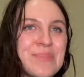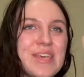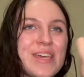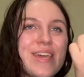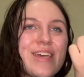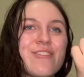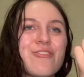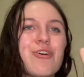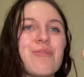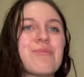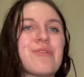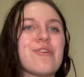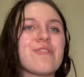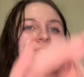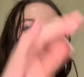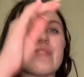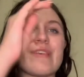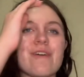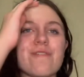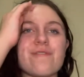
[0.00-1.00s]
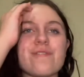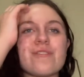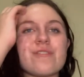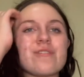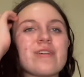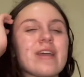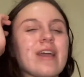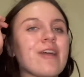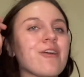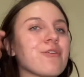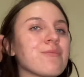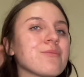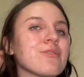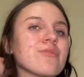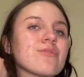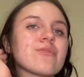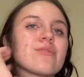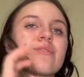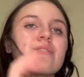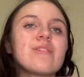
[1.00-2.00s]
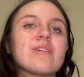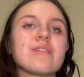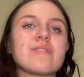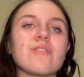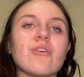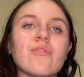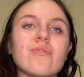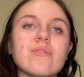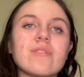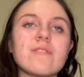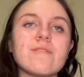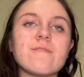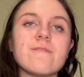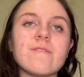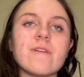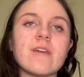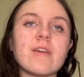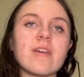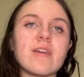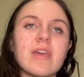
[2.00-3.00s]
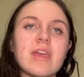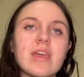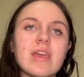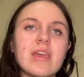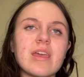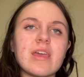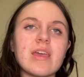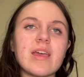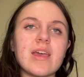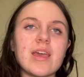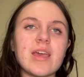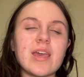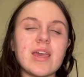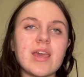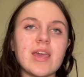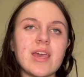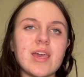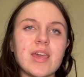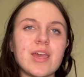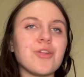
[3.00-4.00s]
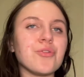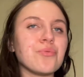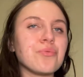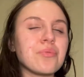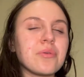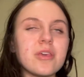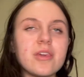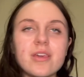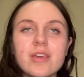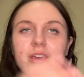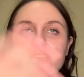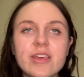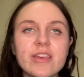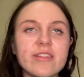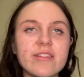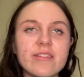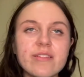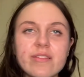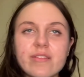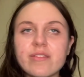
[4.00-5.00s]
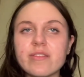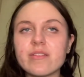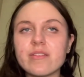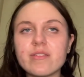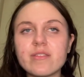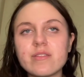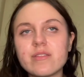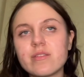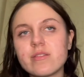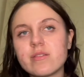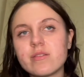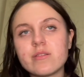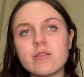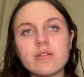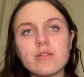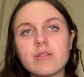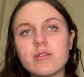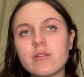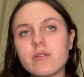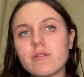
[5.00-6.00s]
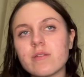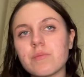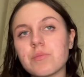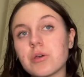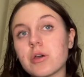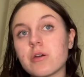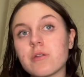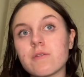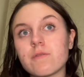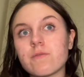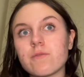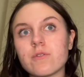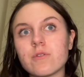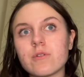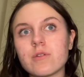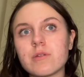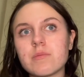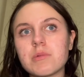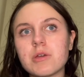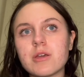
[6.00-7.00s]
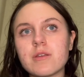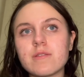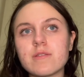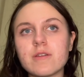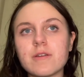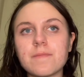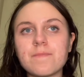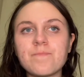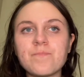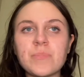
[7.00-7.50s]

Top notes: zephyr, caramel, salt, fig, kimchi, quince, some kind of fruit, I'm guessing.